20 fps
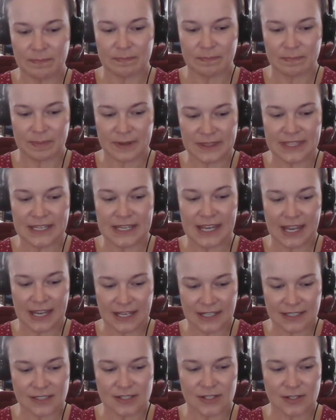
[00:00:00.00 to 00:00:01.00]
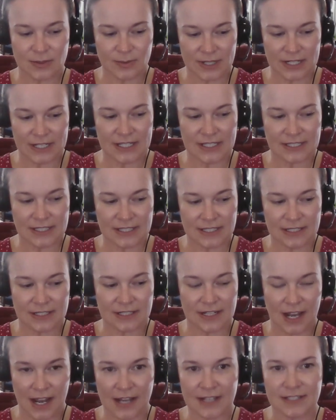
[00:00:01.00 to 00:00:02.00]
But the answer was
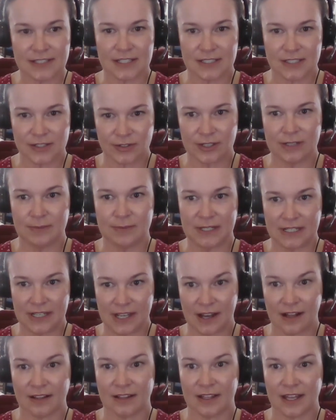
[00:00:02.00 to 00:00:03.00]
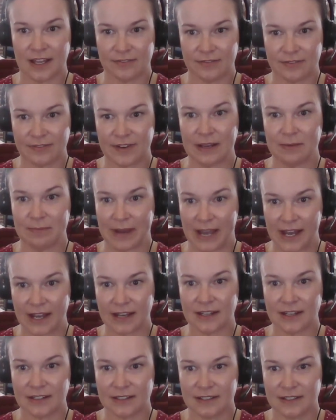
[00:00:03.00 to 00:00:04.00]
not to scream and yell and fight
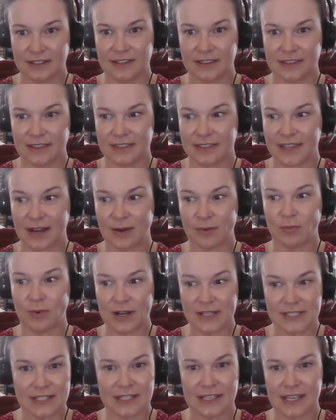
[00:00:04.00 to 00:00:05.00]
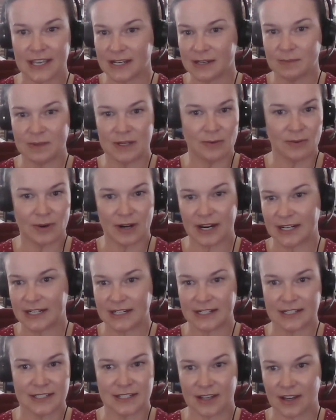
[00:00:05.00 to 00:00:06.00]
back. That wasn't getting me where I
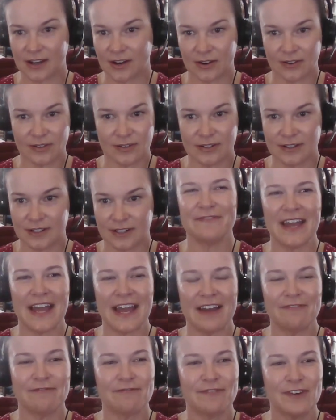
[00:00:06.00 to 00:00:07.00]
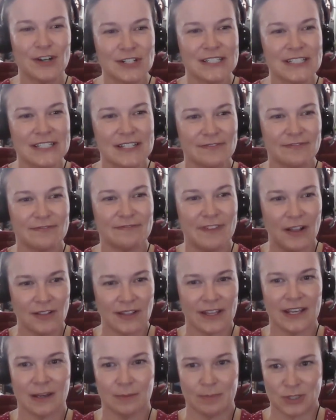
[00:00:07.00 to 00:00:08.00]
needed to go. At first, it felt
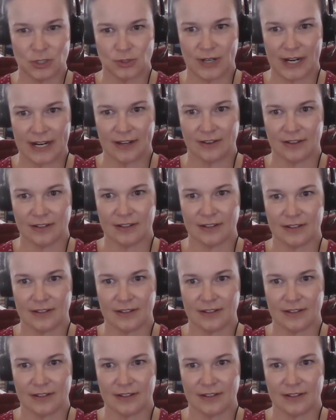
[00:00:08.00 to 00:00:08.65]
like a betrayal